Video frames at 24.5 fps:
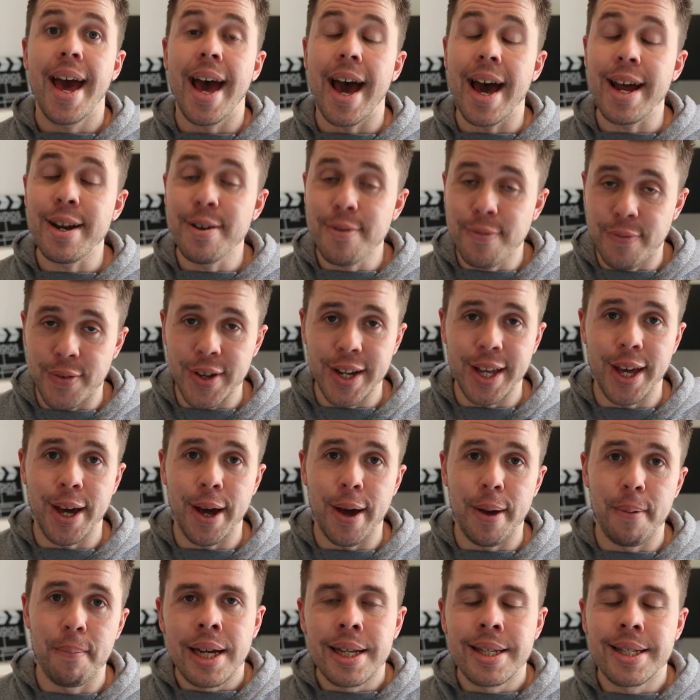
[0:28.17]
and
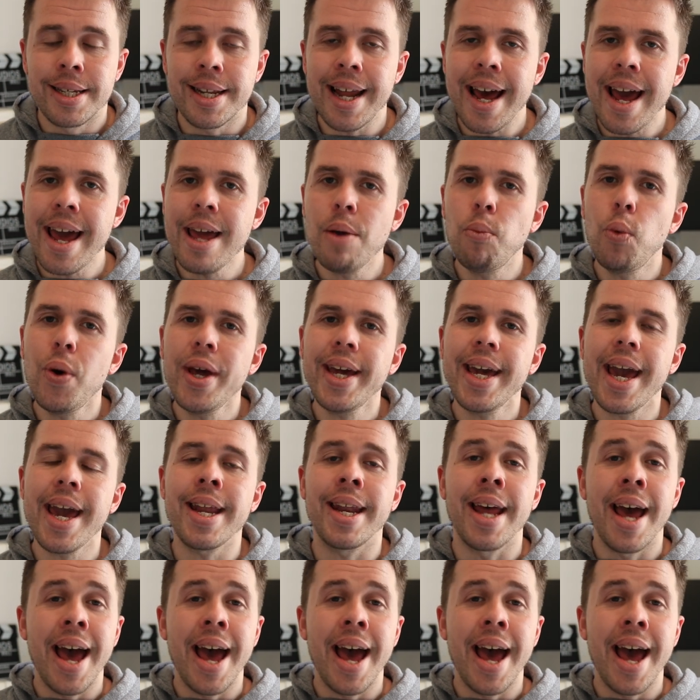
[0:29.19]
video. Today, we're getting